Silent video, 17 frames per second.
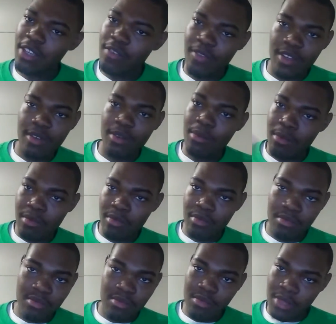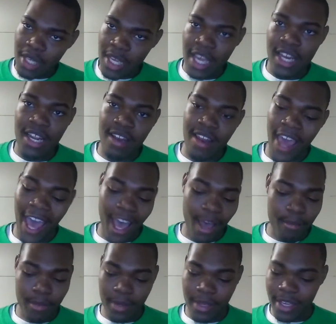even get in
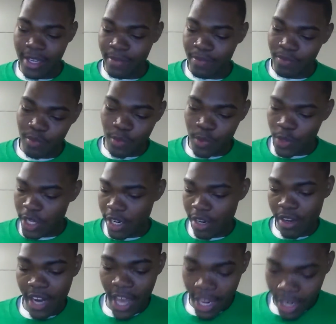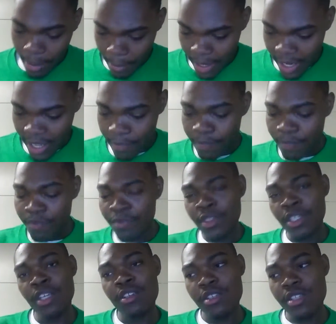that, but we'll get on that in a minute.
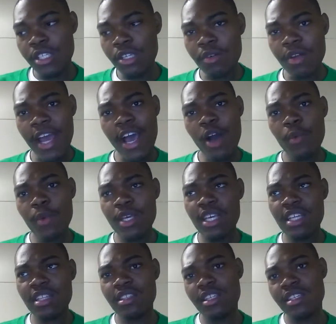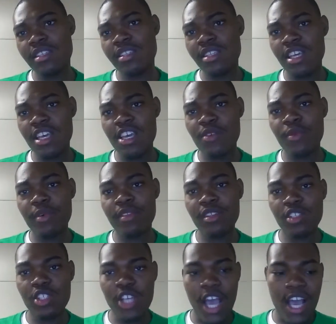So now we get this scene
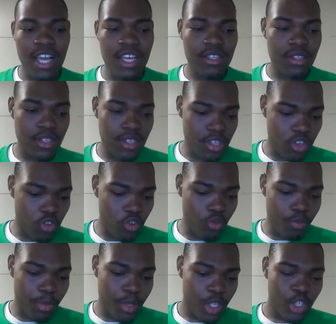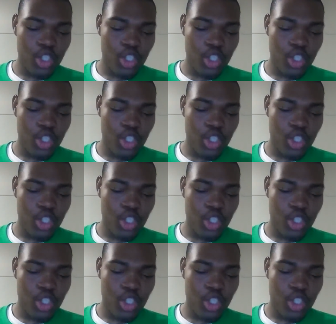with Jay and Snoop.